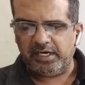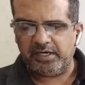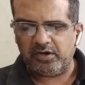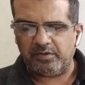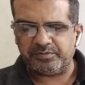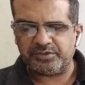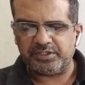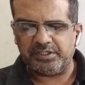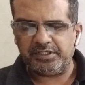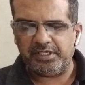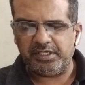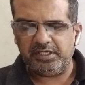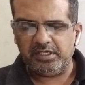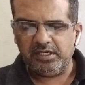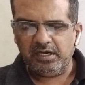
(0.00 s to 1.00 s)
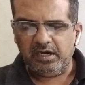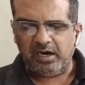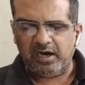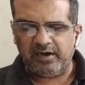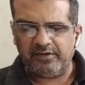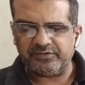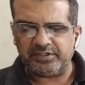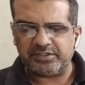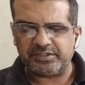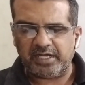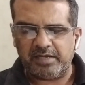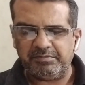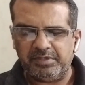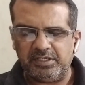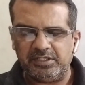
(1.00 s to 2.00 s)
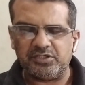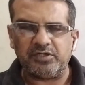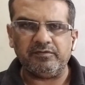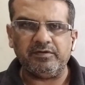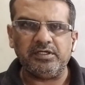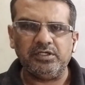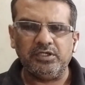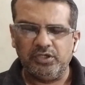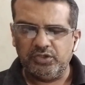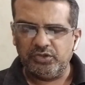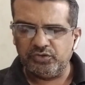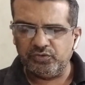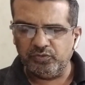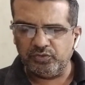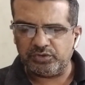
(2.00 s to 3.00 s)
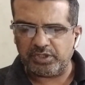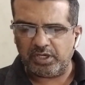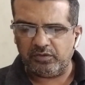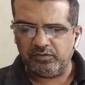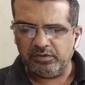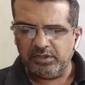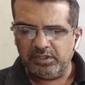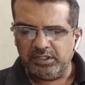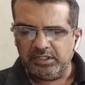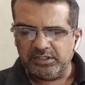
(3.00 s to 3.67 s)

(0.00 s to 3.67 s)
And option D, after time interval 2 tau,